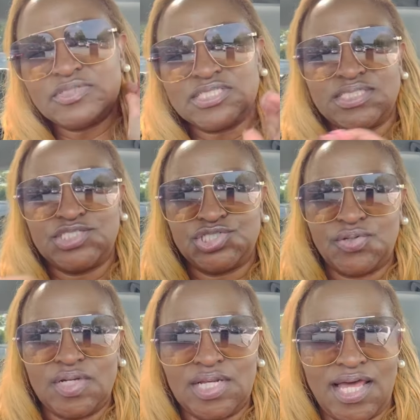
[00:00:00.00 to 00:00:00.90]
just
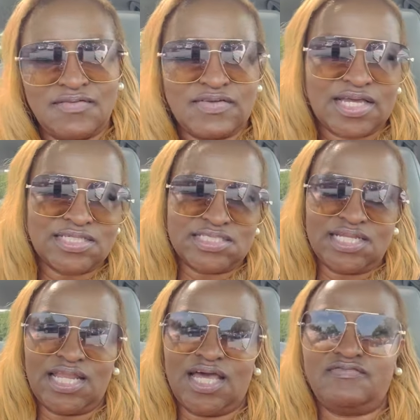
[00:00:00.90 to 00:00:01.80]
enjoying life. Like I
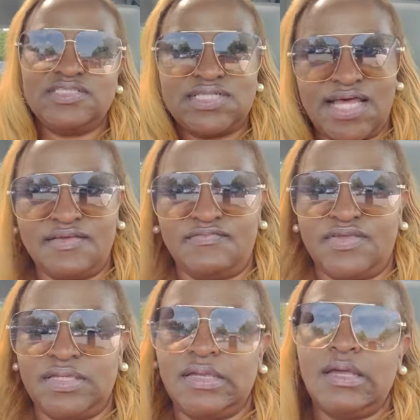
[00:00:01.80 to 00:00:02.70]
said, life is
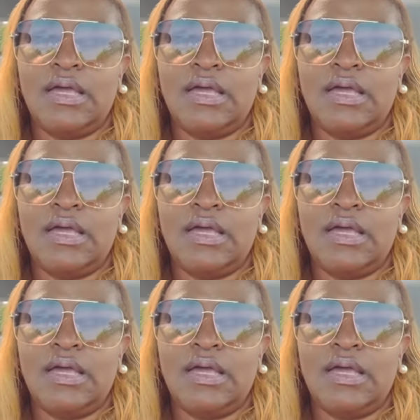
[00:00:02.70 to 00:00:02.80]
lifing.